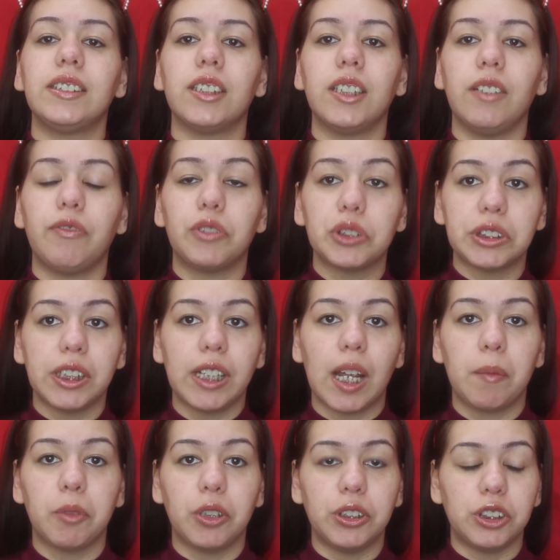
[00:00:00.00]
So the first thing
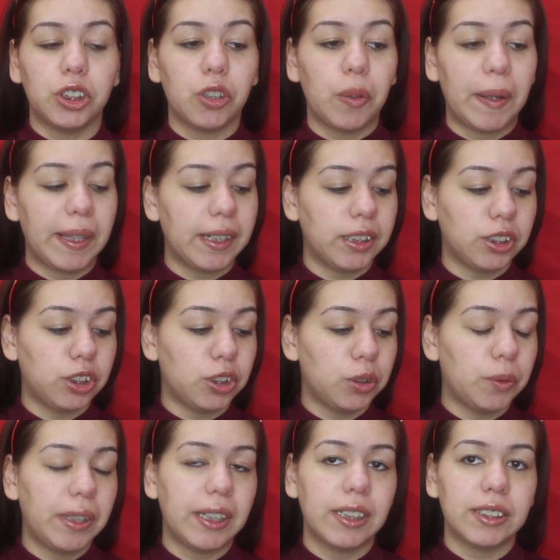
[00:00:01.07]
I'm going to go ahead and
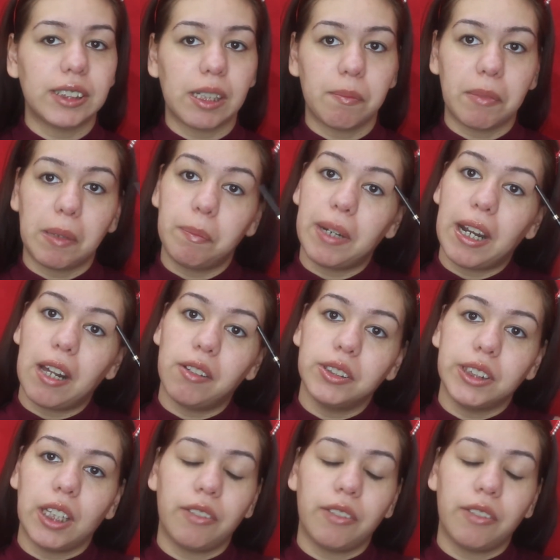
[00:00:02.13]
do is my brows,